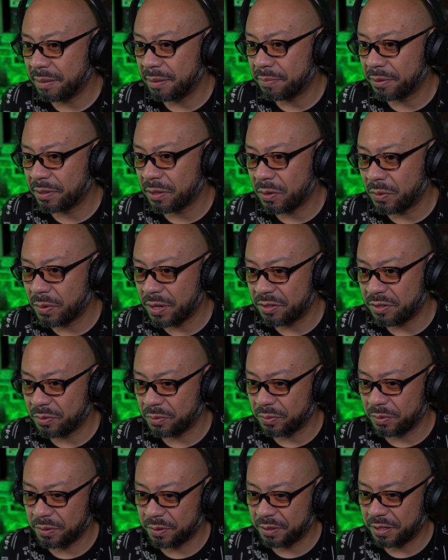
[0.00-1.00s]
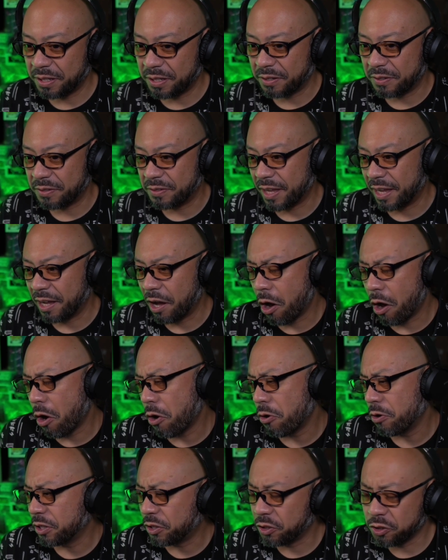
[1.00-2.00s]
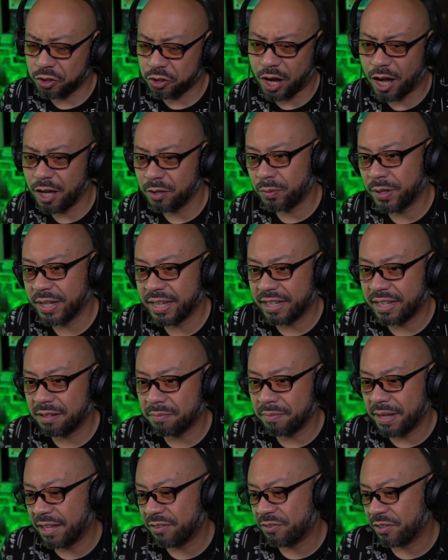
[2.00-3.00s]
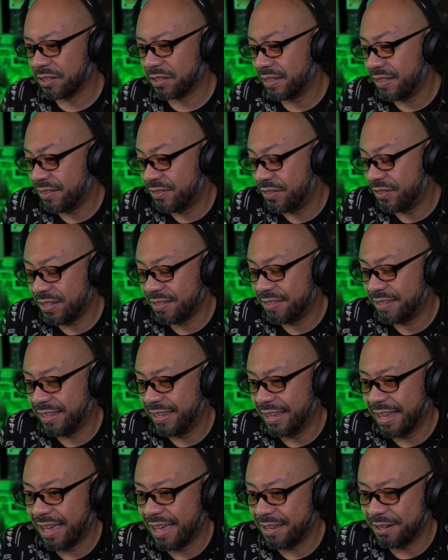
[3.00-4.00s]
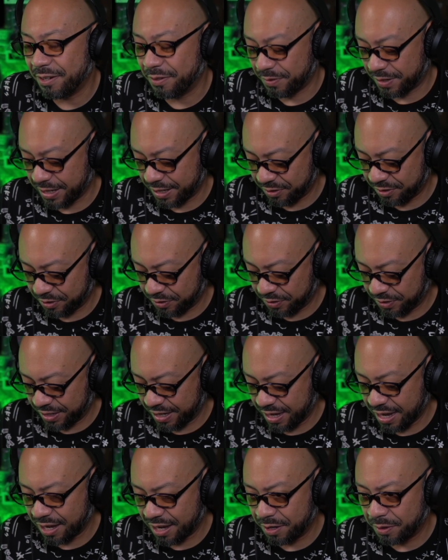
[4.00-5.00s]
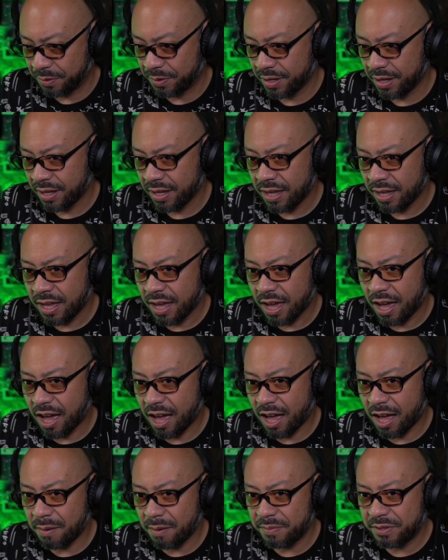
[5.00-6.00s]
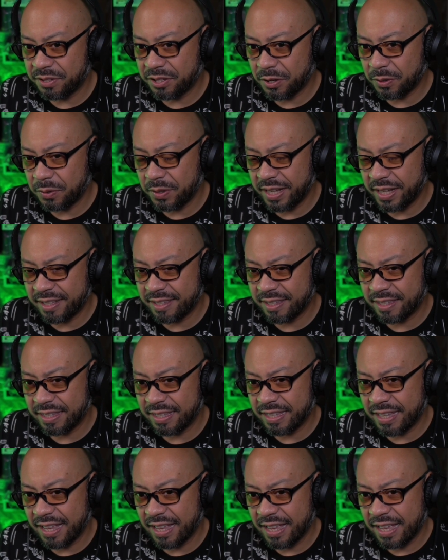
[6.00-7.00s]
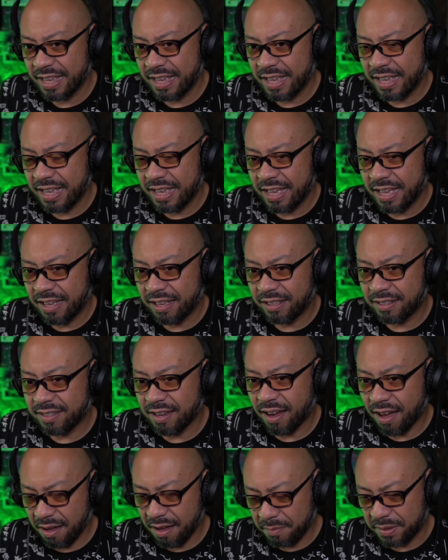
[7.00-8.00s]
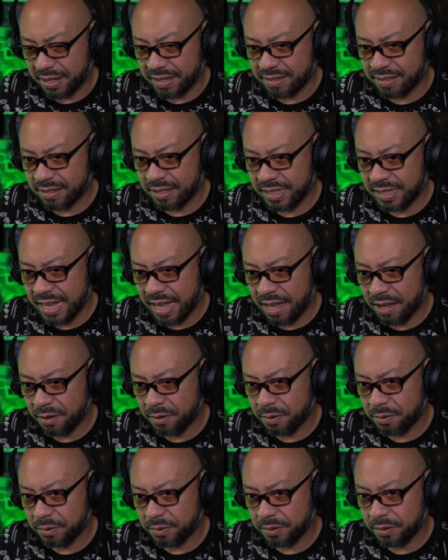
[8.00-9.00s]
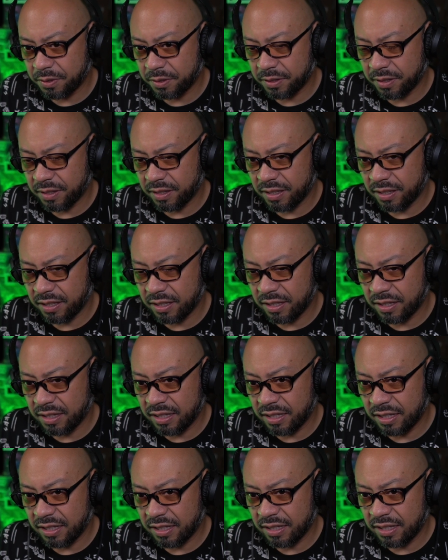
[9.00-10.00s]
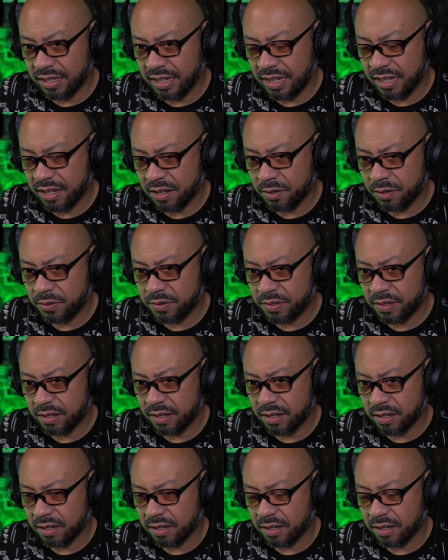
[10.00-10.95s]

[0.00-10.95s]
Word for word: people always, you know, say, oh, it's John Wick in the Matrix. It's just Keanu. That's just Keanu. So it's Thomas. Now, with Neo's